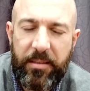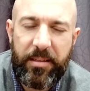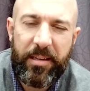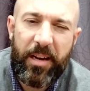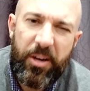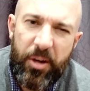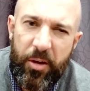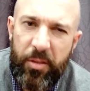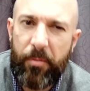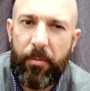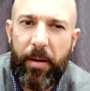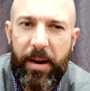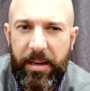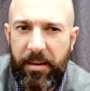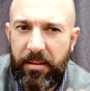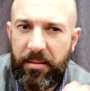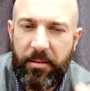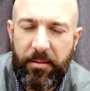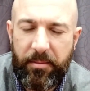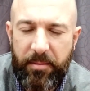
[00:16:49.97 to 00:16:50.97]
and I know the
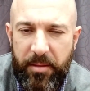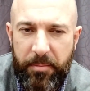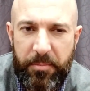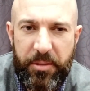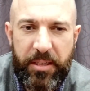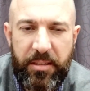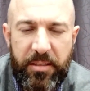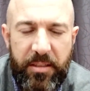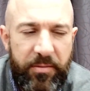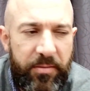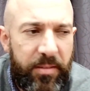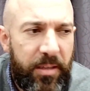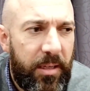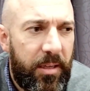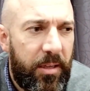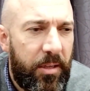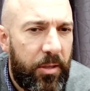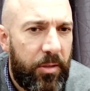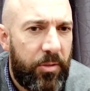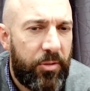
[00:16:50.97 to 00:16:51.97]
ratings are subjective,
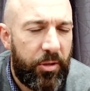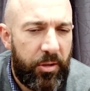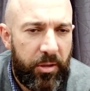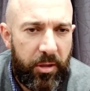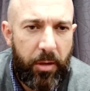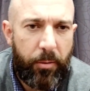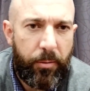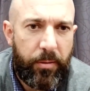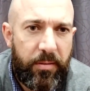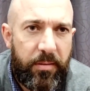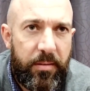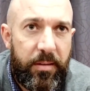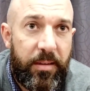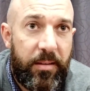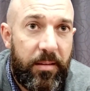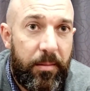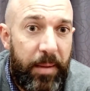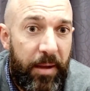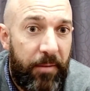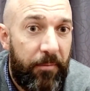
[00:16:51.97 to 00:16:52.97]
to lowest,
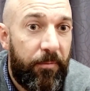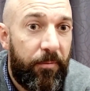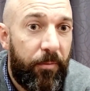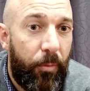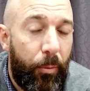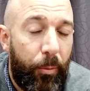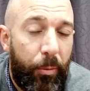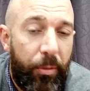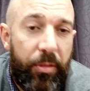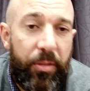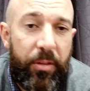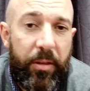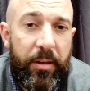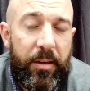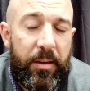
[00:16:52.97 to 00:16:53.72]
it's about fourth.